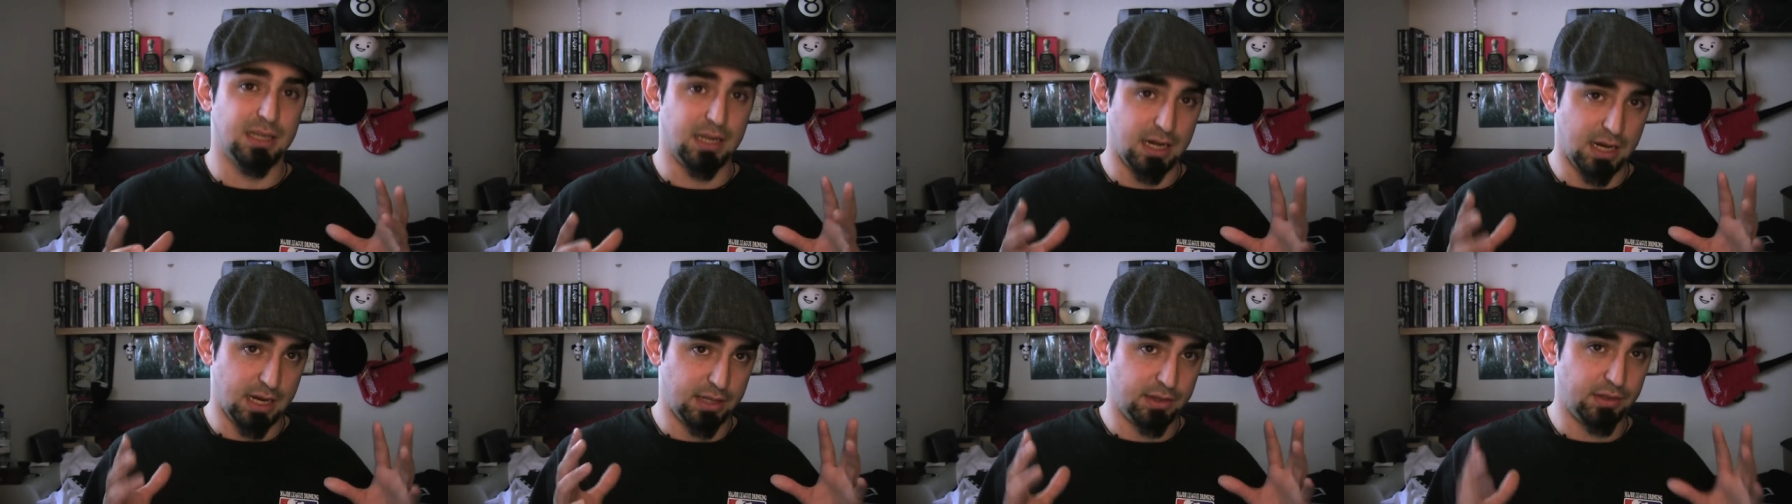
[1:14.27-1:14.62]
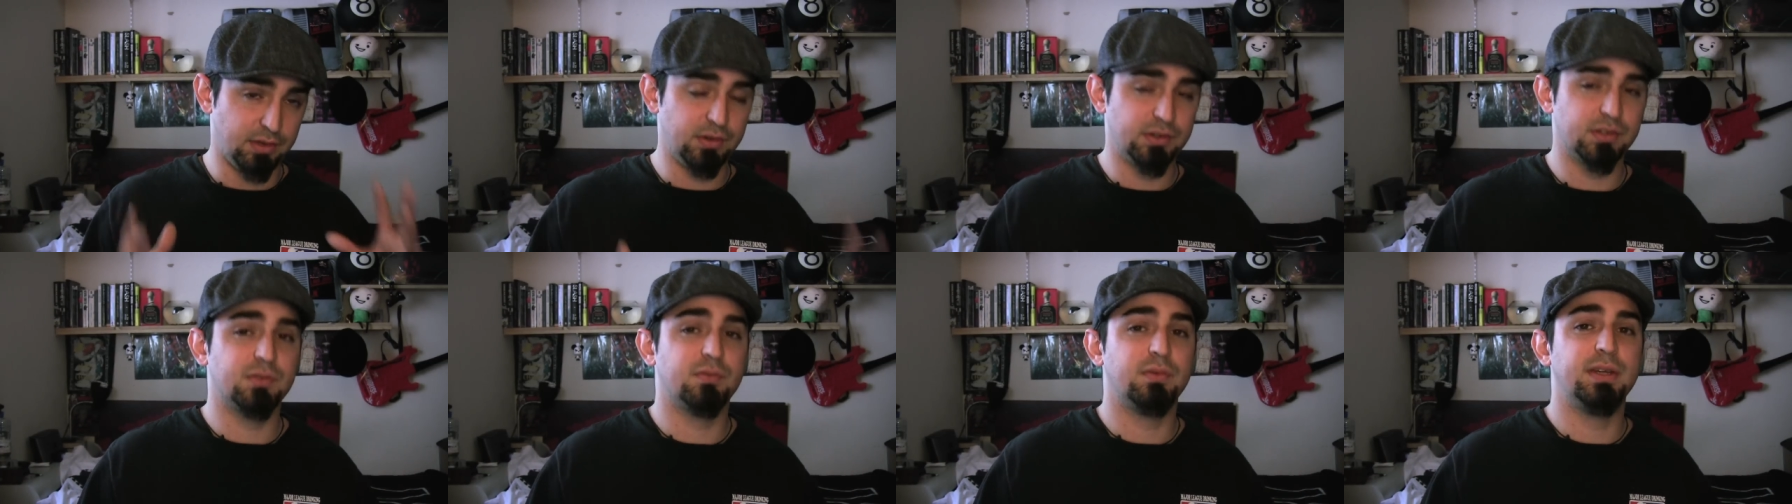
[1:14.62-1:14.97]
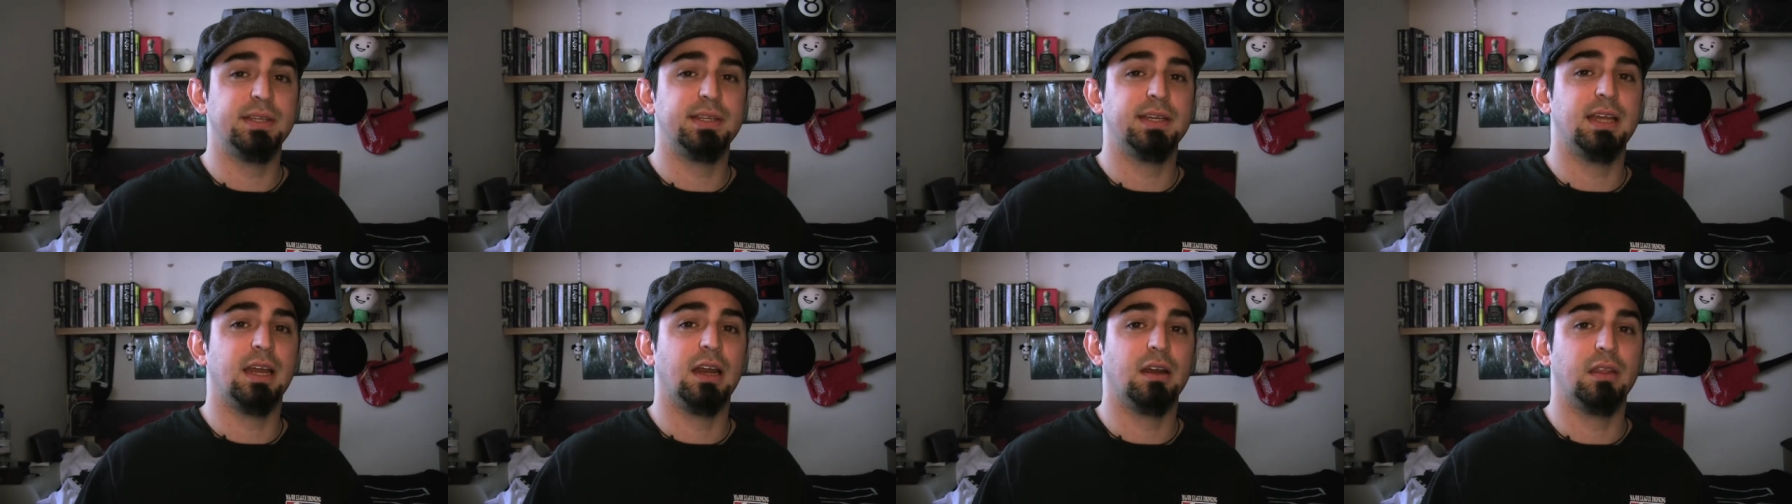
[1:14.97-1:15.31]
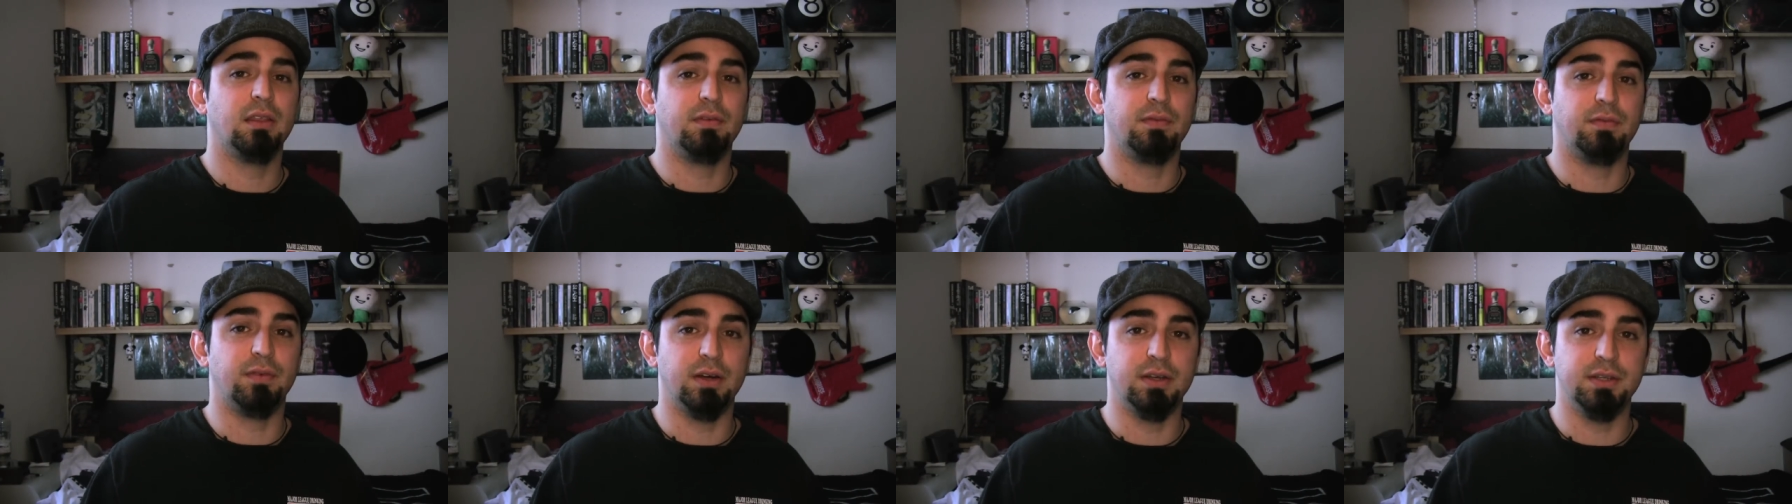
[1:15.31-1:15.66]
And there is a way to get out of
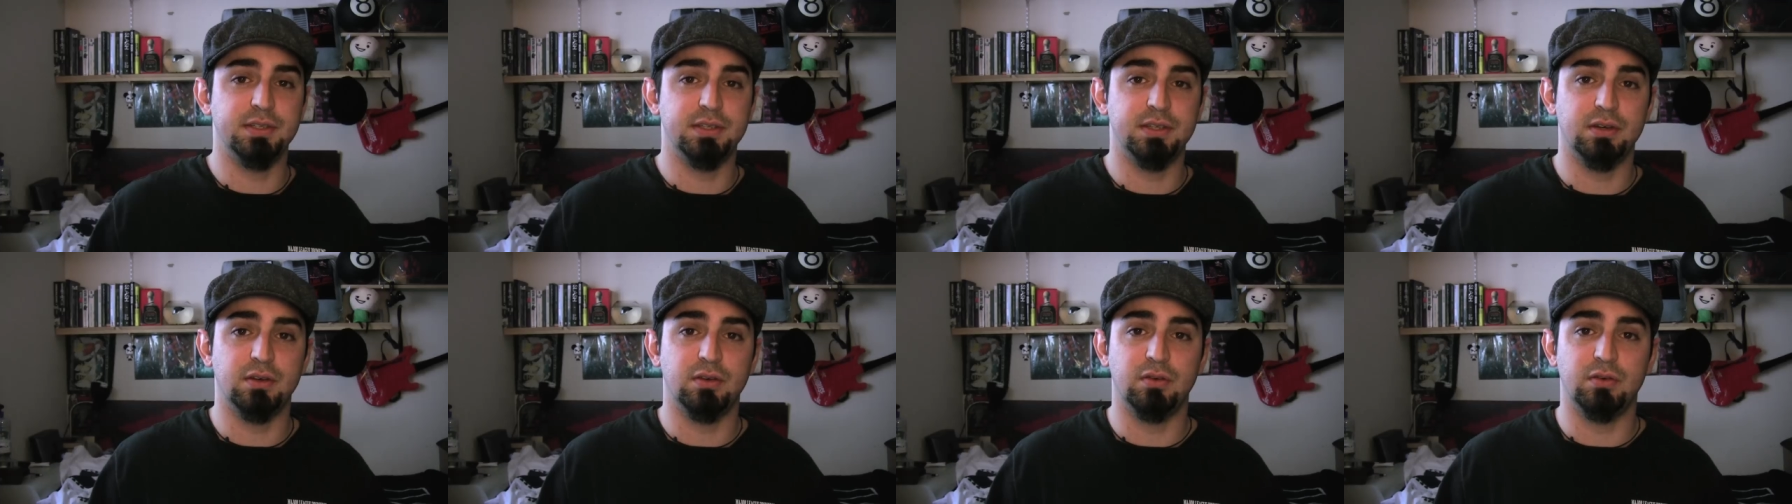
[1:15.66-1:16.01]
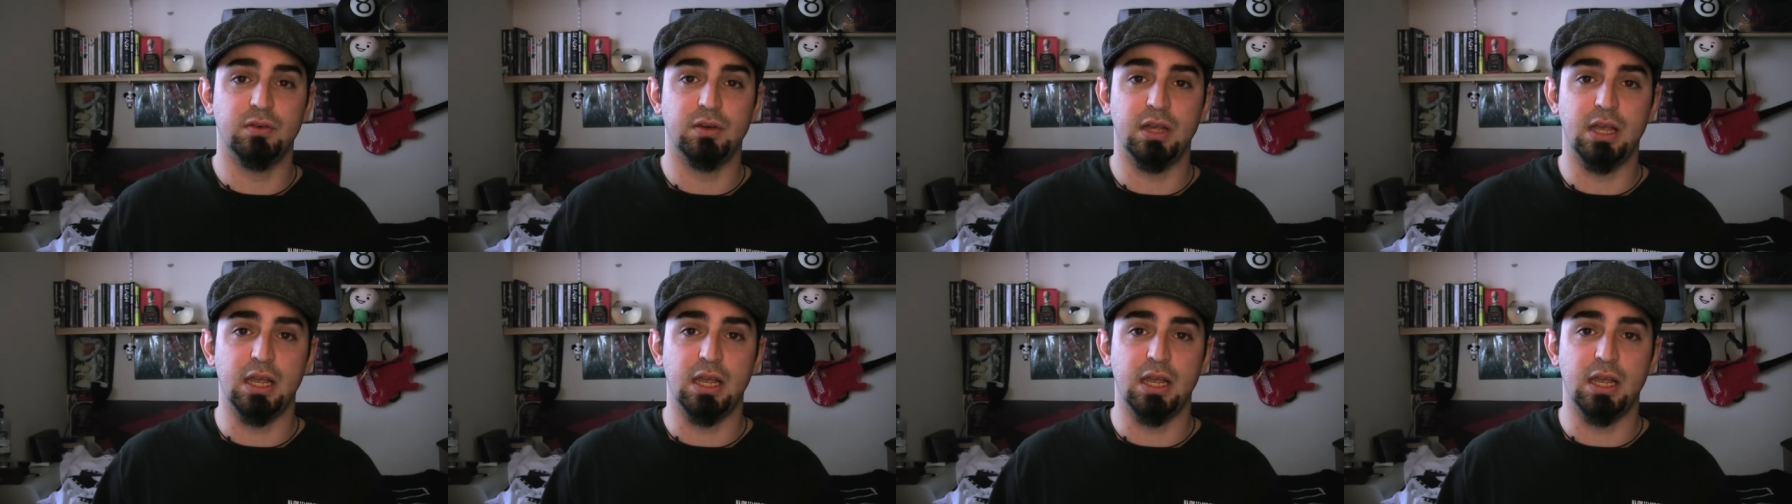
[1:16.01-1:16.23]
the friend zone,